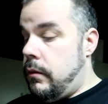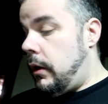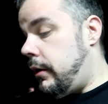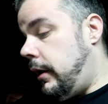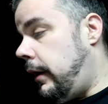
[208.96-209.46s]

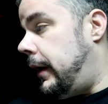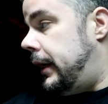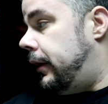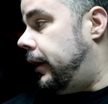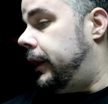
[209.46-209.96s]
want to know how
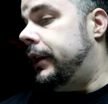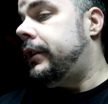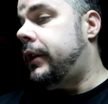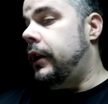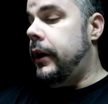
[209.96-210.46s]
I know that
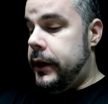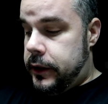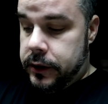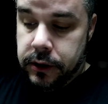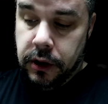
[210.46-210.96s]
this
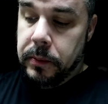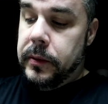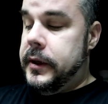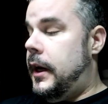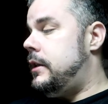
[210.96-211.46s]
Keurig's
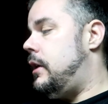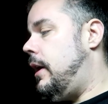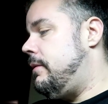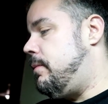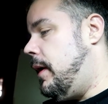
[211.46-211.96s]
super 10
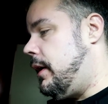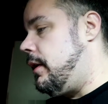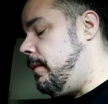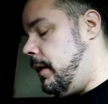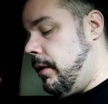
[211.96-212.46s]
times
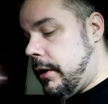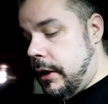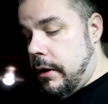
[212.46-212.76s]
better than my old